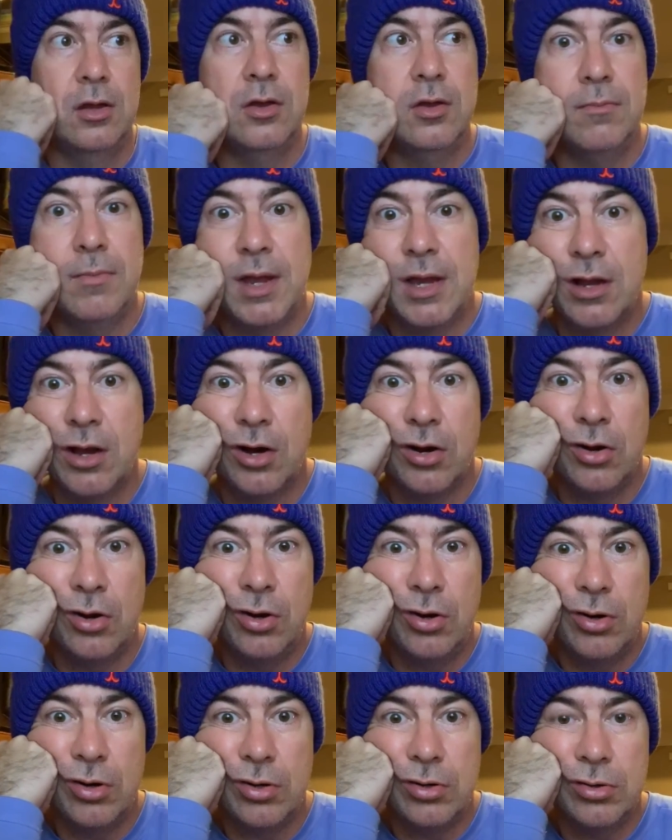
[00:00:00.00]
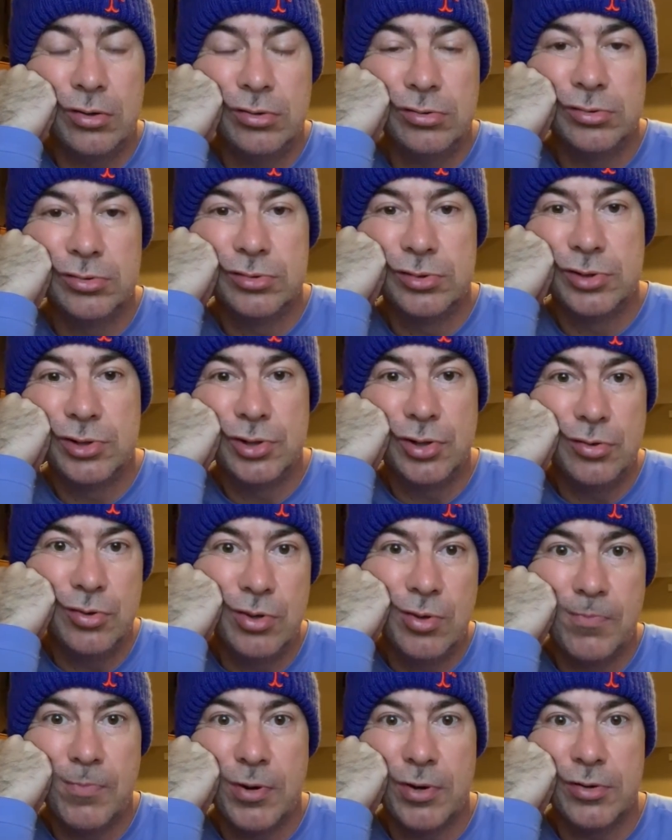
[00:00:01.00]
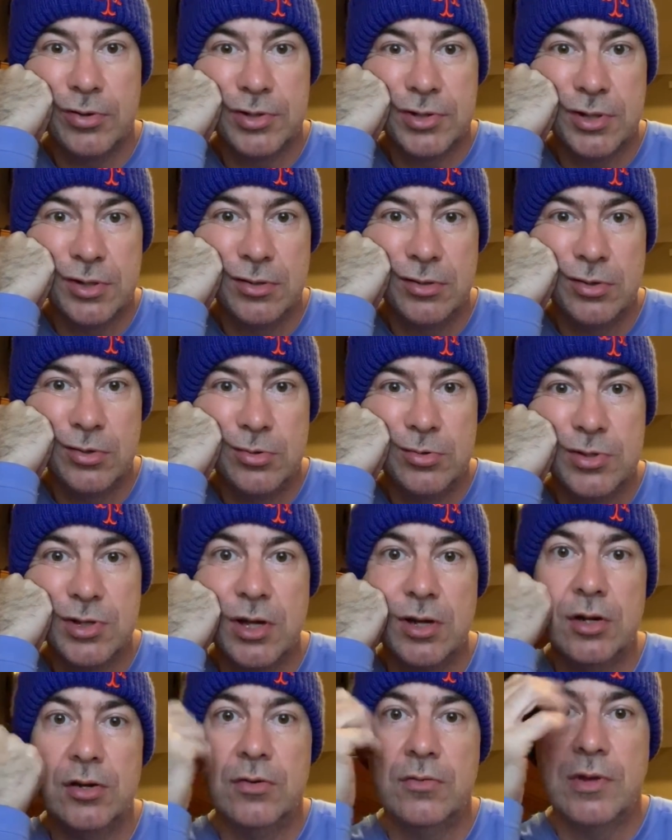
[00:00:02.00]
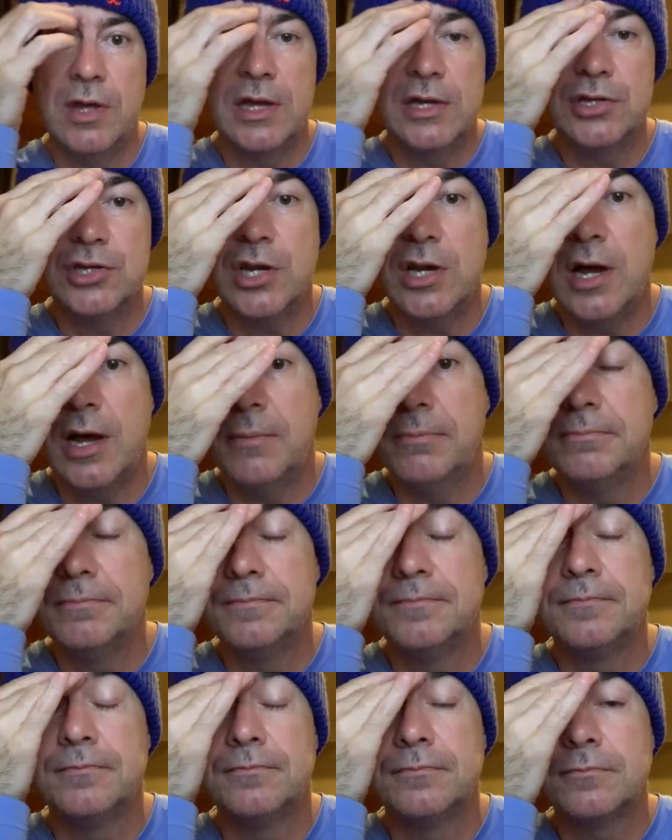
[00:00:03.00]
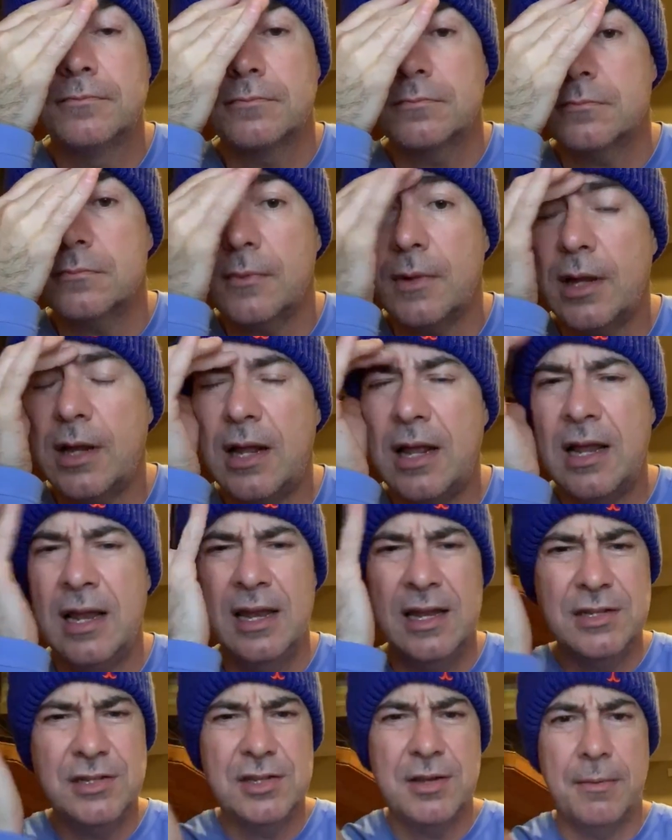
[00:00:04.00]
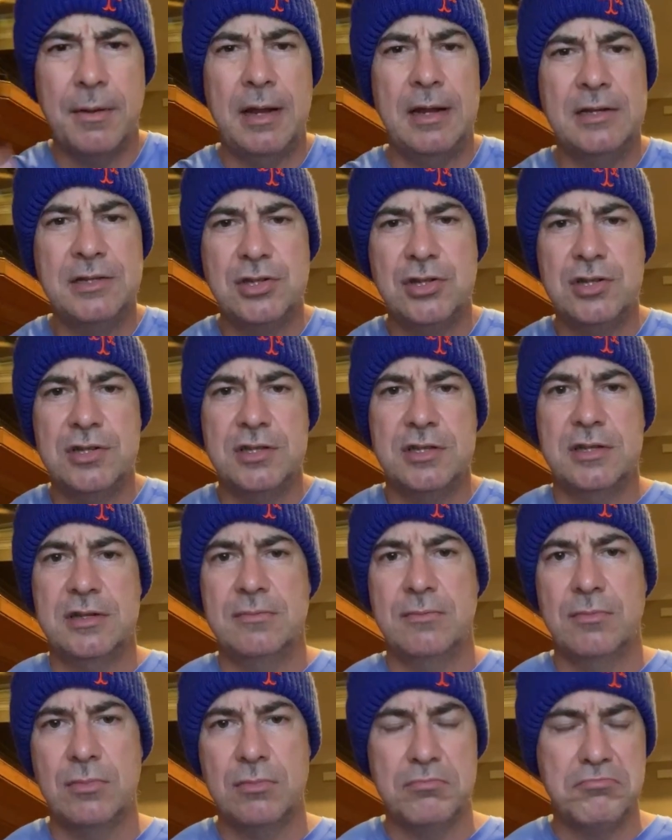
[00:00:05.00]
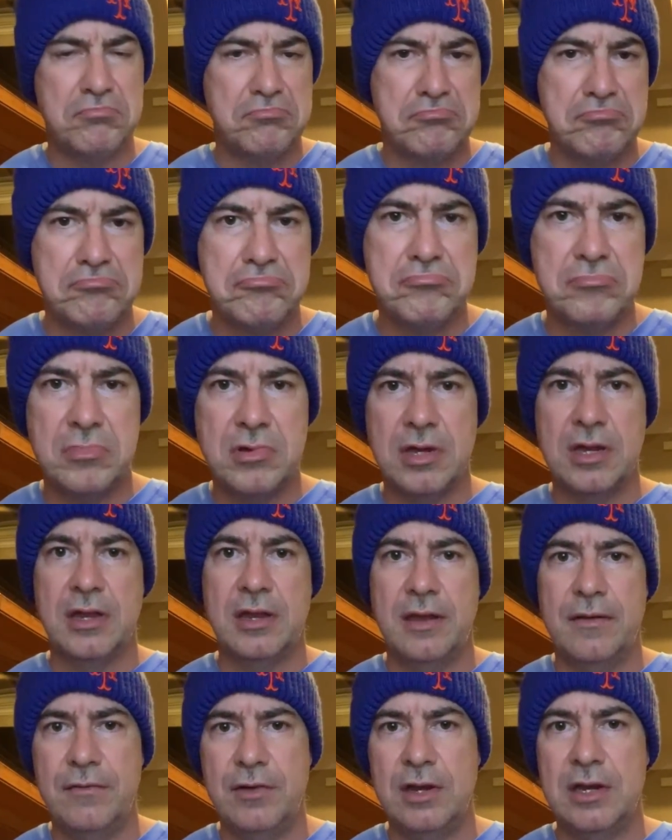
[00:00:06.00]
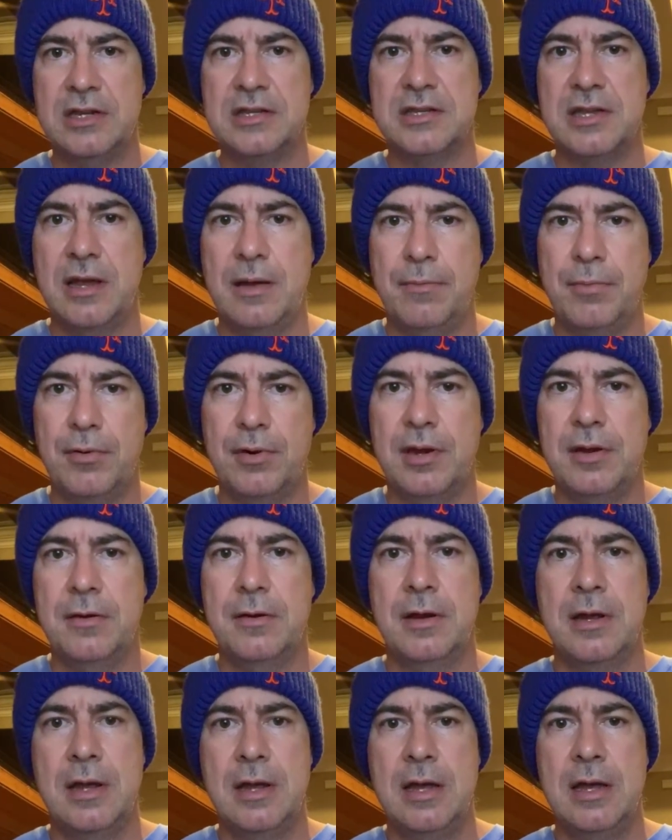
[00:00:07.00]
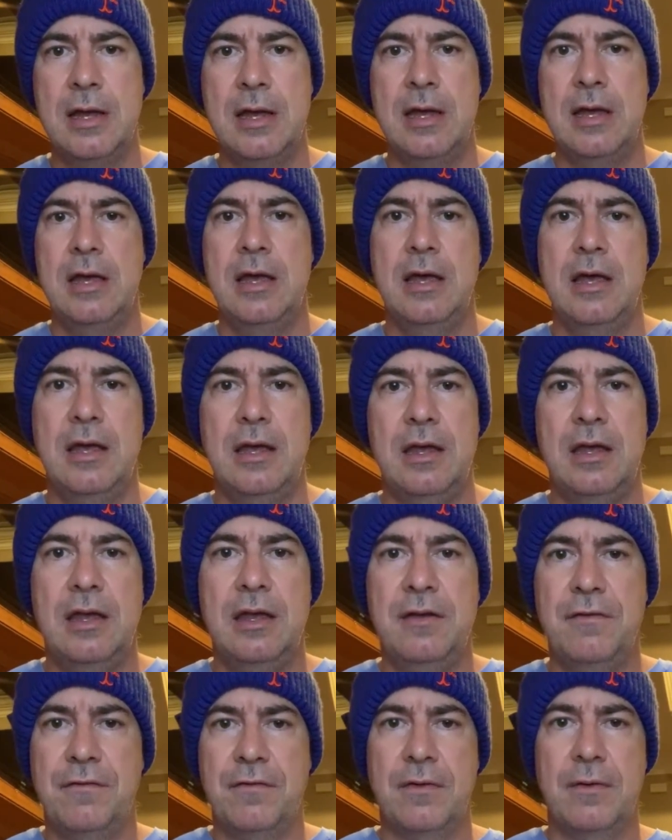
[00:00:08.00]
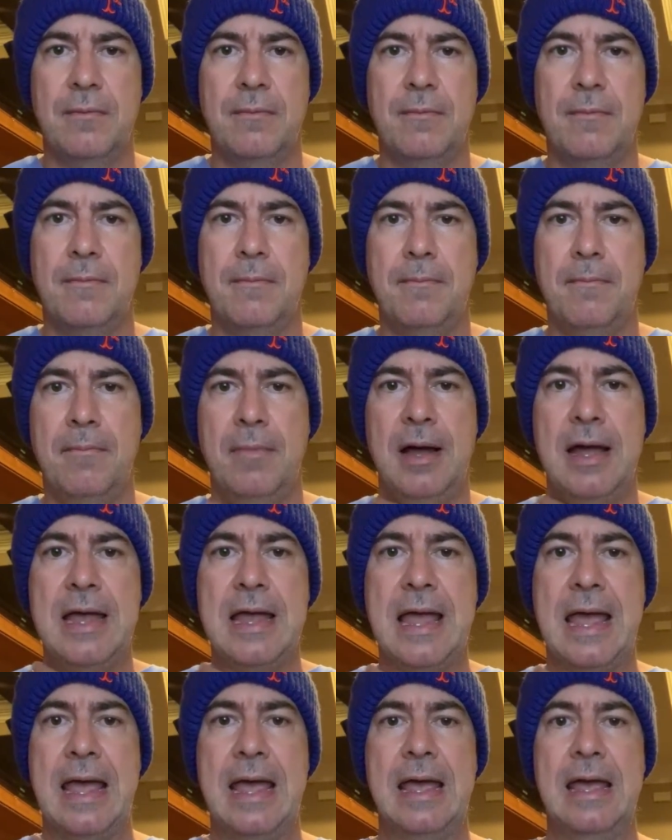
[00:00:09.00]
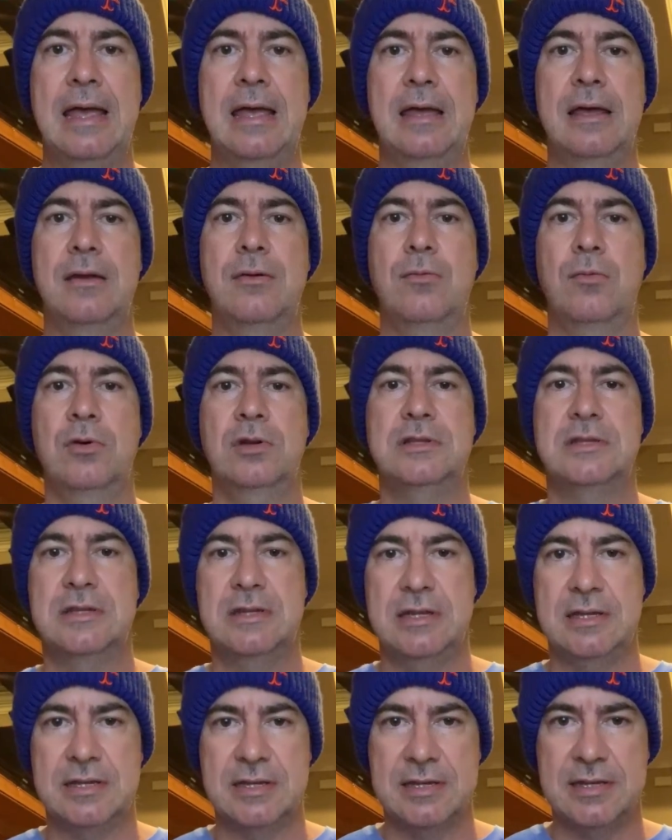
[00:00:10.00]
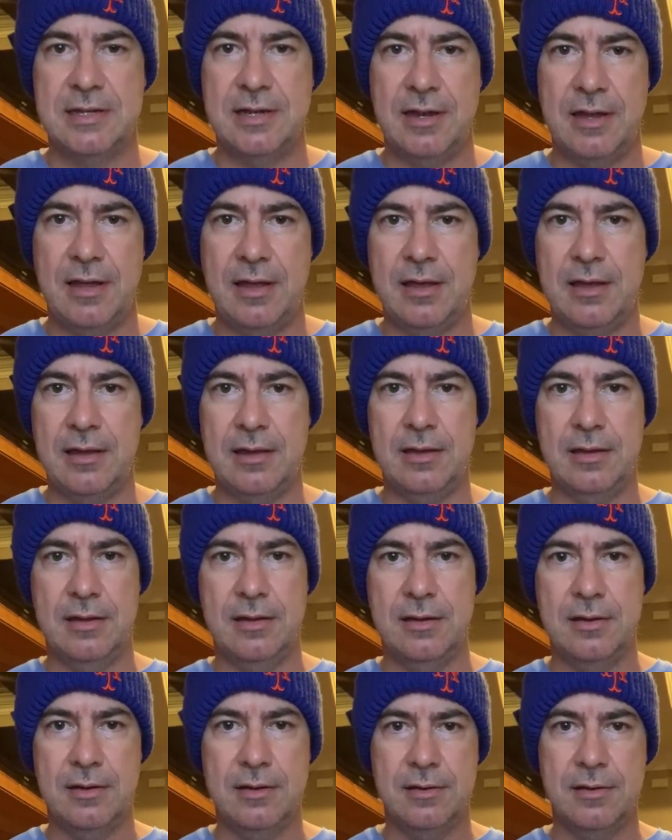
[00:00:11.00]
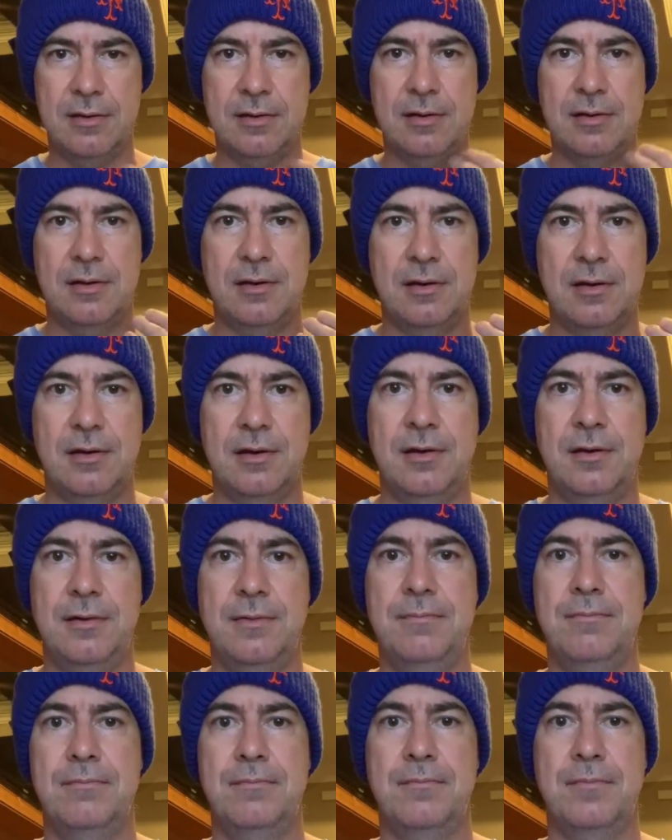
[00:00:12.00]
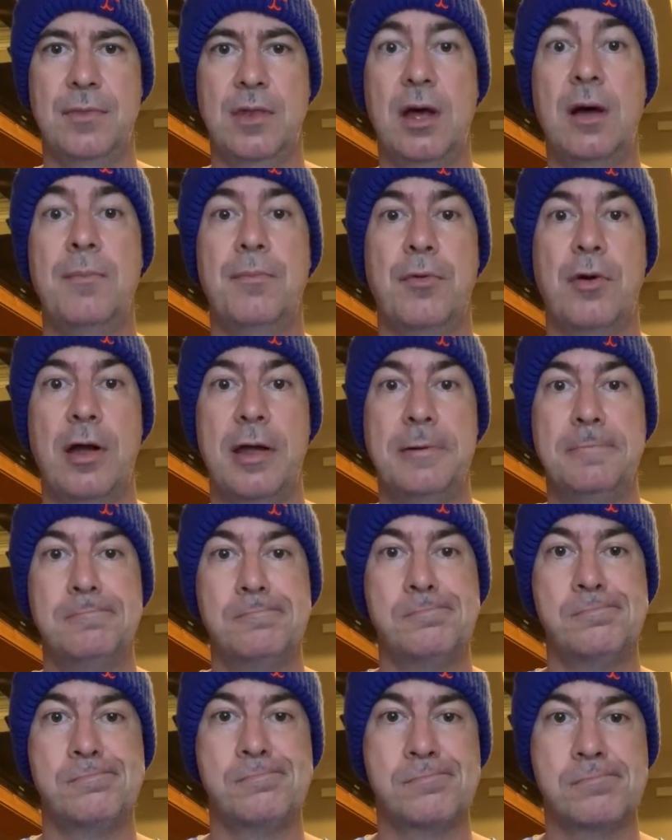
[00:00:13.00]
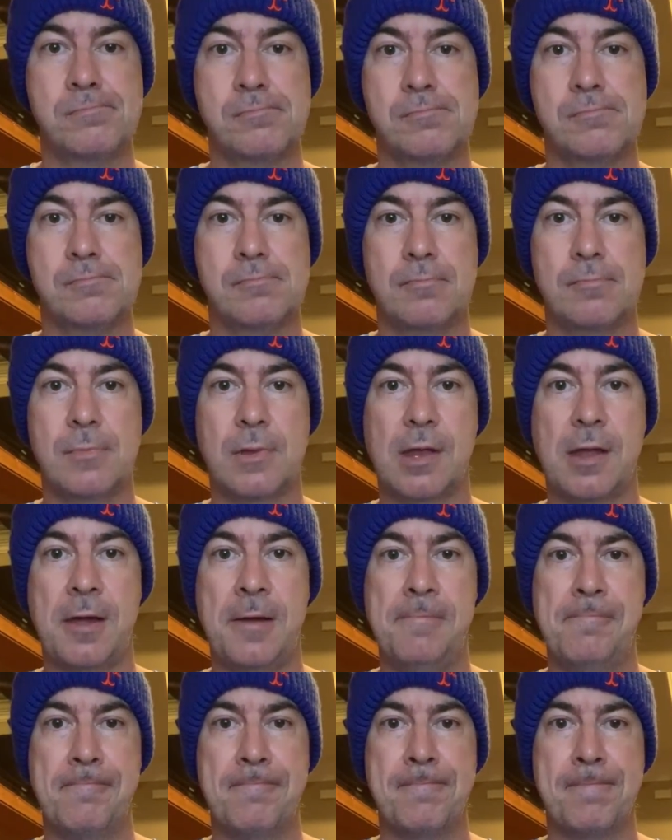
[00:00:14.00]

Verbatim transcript: you make a call to the person who's going to do that job. Let's, let's just give you an example here if my head wants to stay um, upright, okay?